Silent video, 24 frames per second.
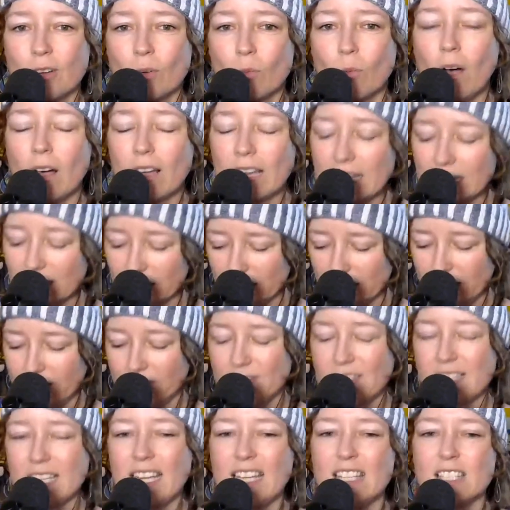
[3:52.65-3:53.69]
while he
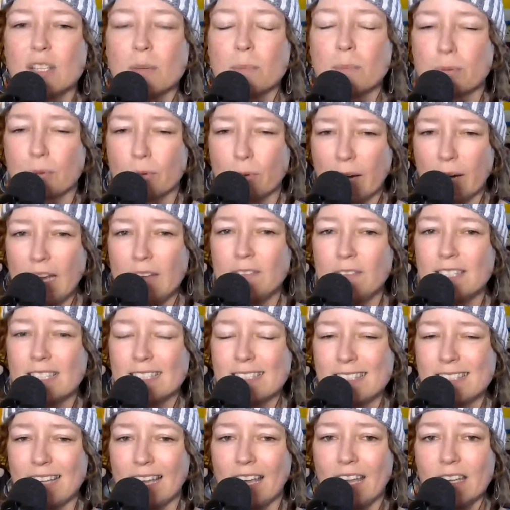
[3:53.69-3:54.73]
lived in depraved
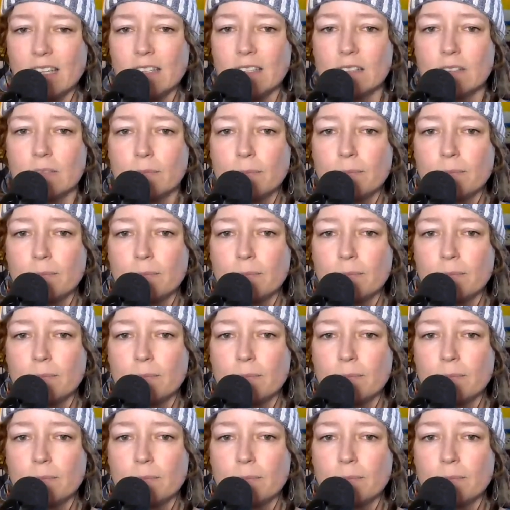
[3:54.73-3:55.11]
sin.